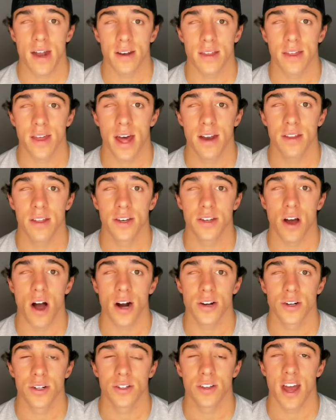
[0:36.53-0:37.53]
And then the
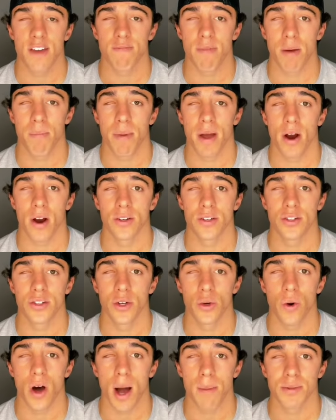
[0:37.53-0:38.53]
doctors gave my parents
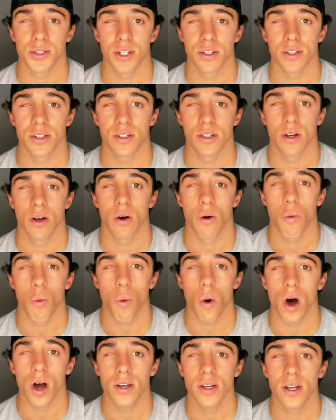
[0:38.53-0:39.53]
two options.
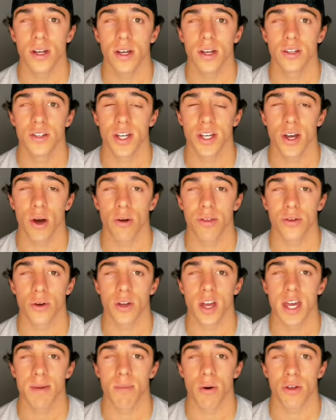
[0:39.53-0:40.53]
One, to go
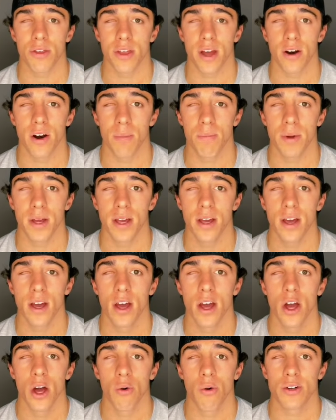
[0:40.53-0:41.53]
through chemotherapy,
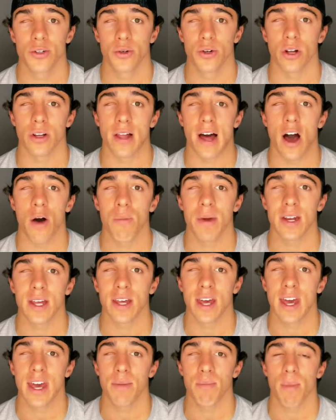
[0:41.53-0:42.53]
which would allow me to
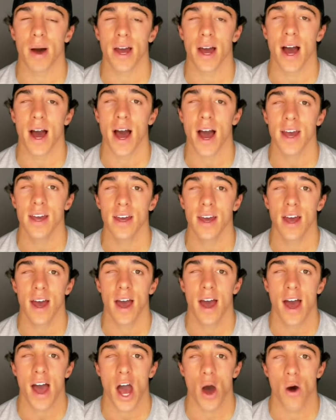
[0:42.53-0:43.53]
keep my eye.
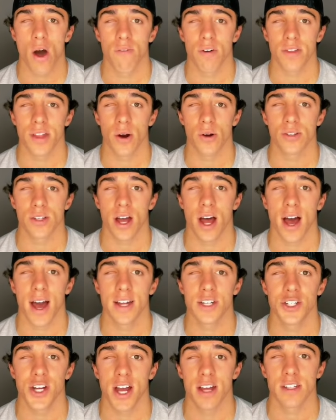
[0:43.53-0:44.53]
However, there was a
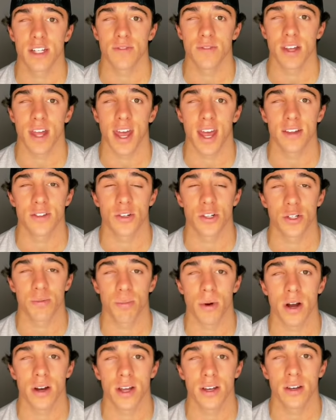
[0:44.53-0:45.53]
high chance of the cancer
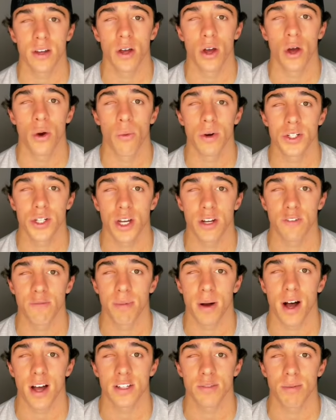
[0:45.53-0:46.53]
spreading, which could have
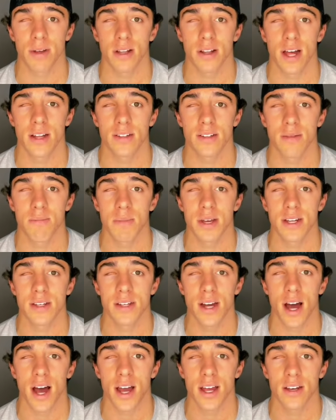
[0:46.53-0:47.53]
possibly led to me
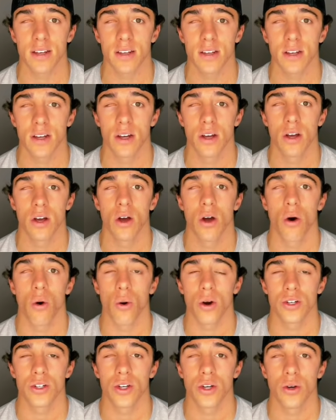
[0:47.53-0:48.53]
dying.
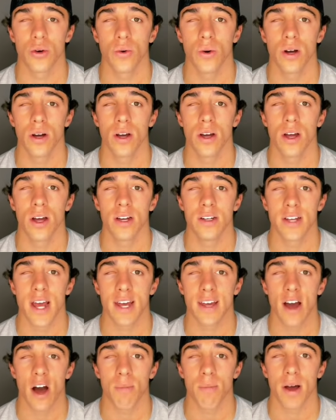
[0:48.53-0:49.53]
Or two,
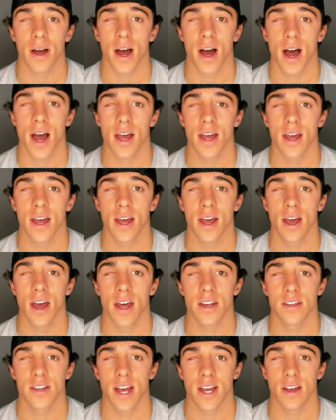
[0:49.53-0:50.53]
take out my eye
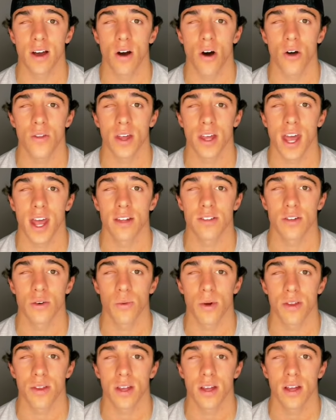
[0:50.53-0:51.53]
and take out all the cancer
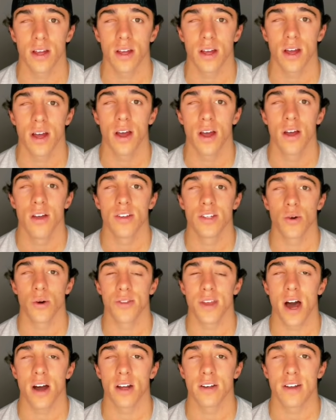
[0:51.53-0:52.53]
with it. So
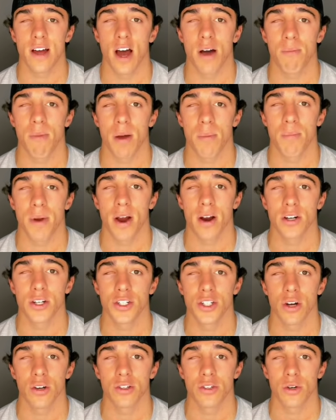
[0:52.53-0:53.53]
without a doubt, my parents
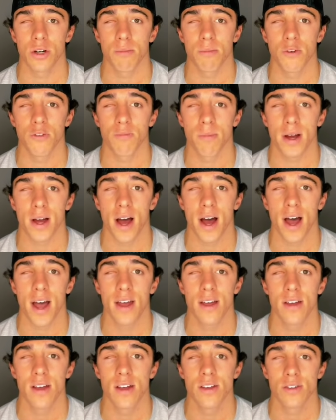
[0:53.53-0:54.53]
chose to remove my
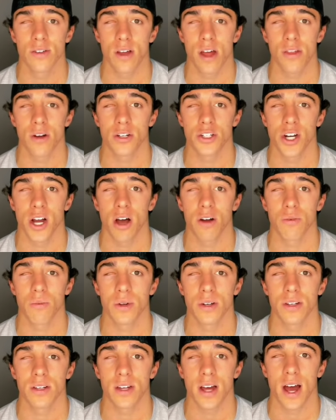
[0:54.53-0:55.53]
eye so that their child wouldn't